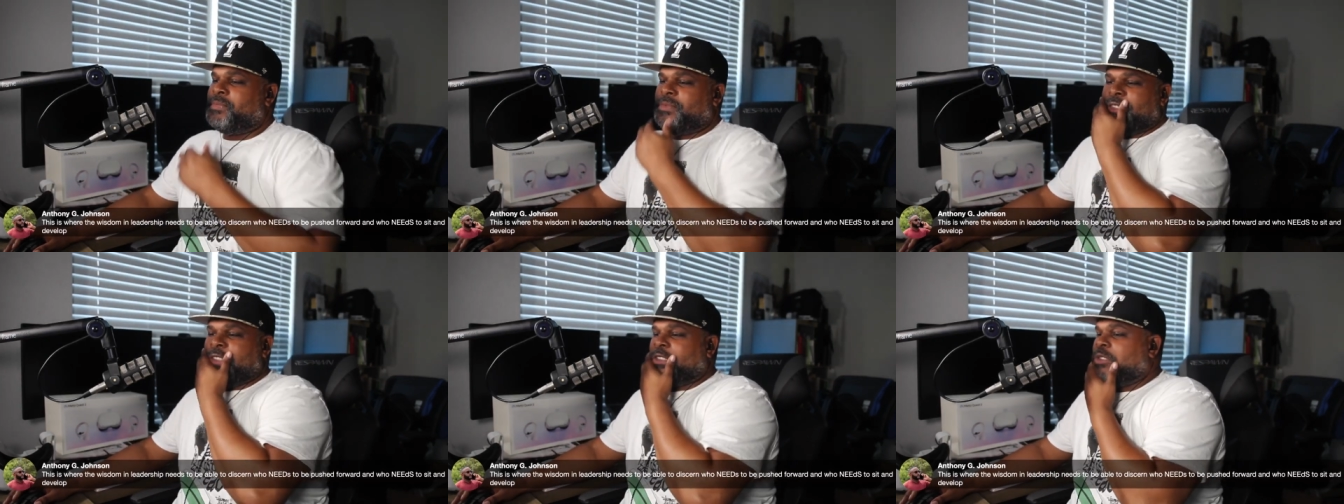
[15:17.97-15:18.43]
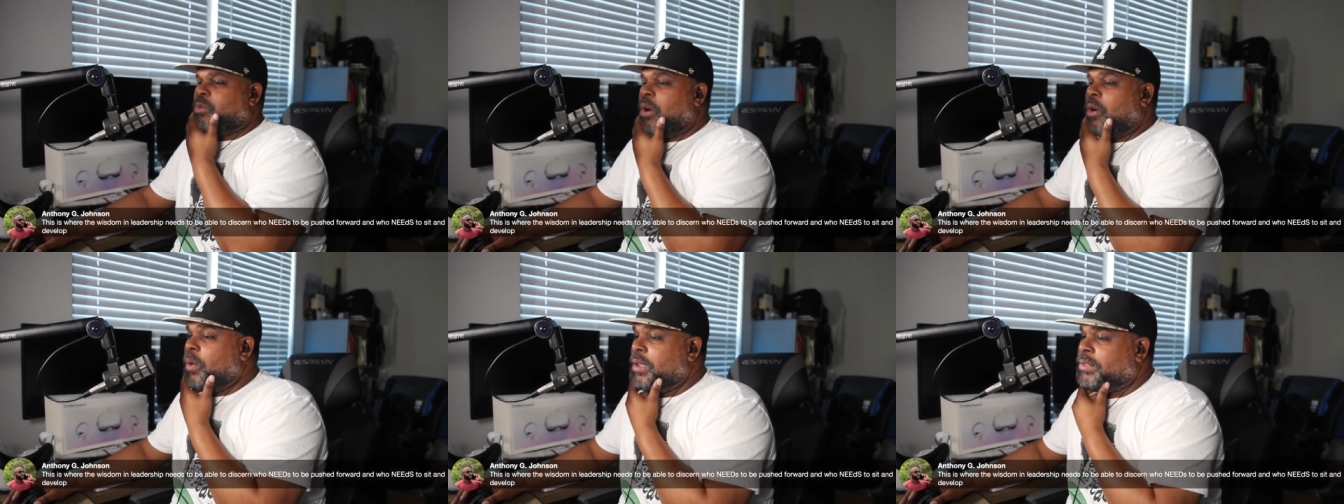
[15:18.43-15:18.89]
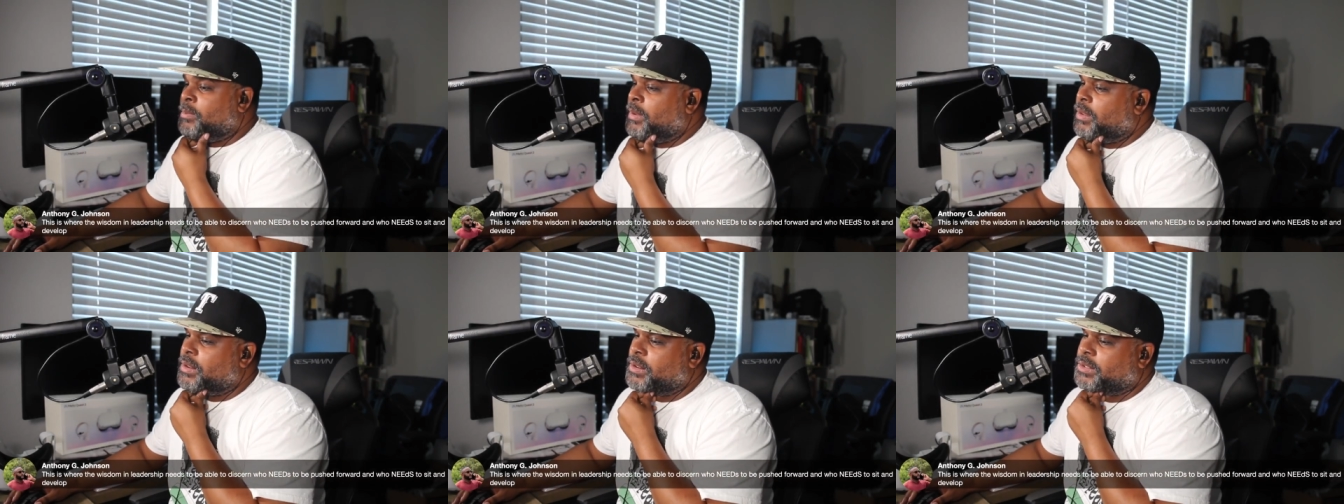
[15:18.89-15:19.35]
This is where wisdom
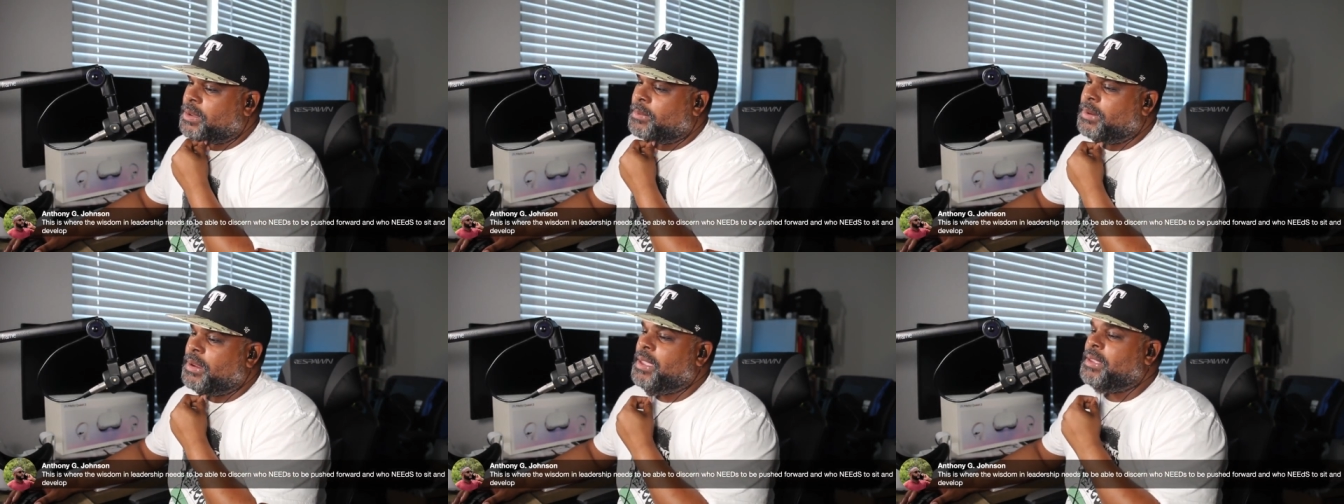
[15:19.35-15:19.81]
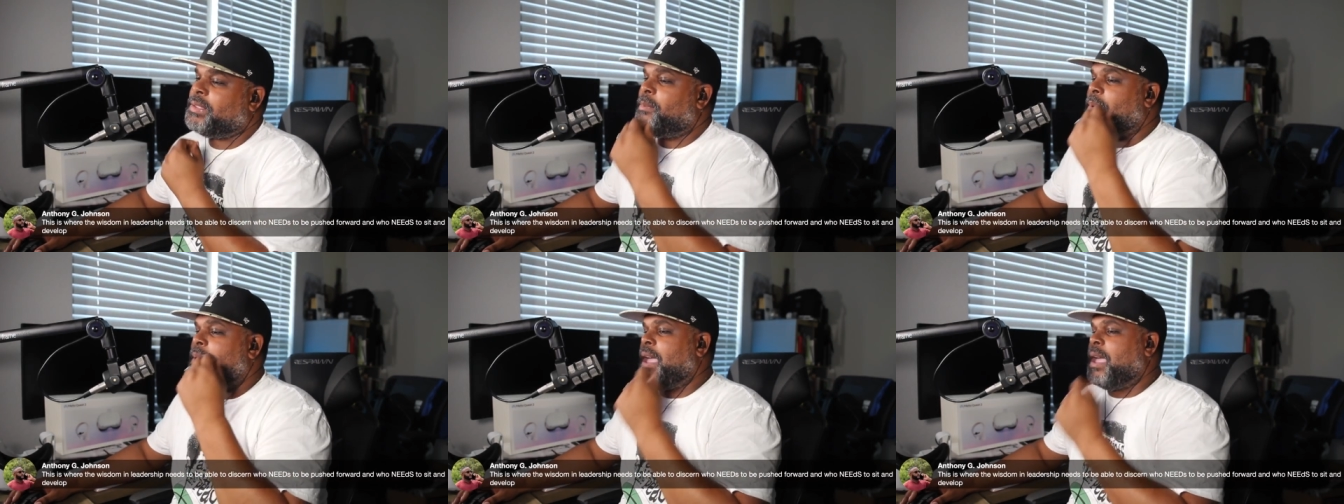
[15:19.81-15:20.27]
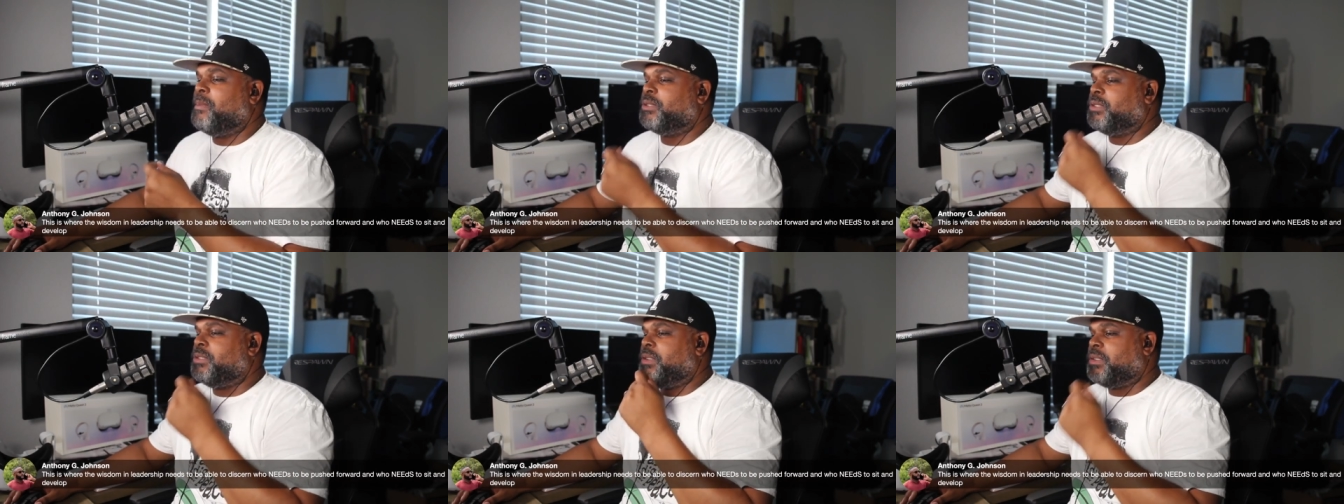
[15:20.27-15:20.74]
and leadership needs to be able
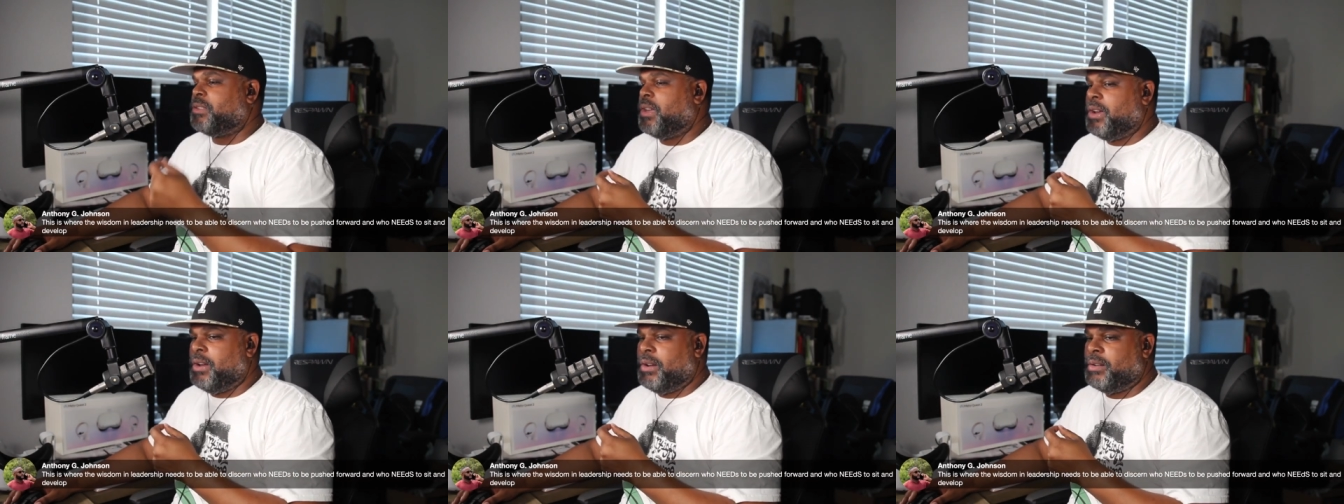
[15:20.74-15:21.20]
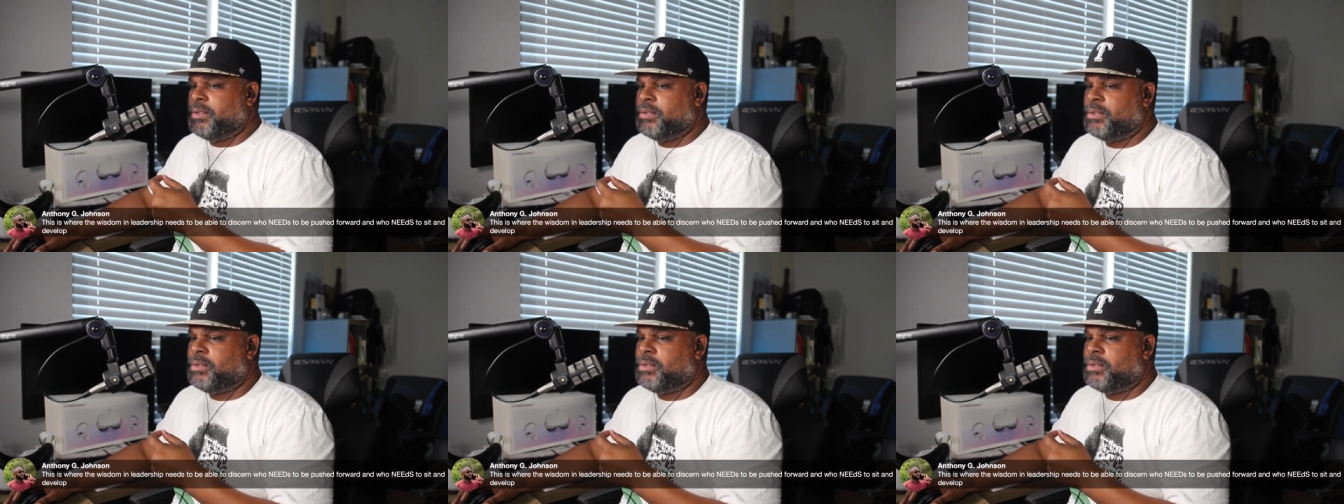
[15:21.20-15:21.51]
to discern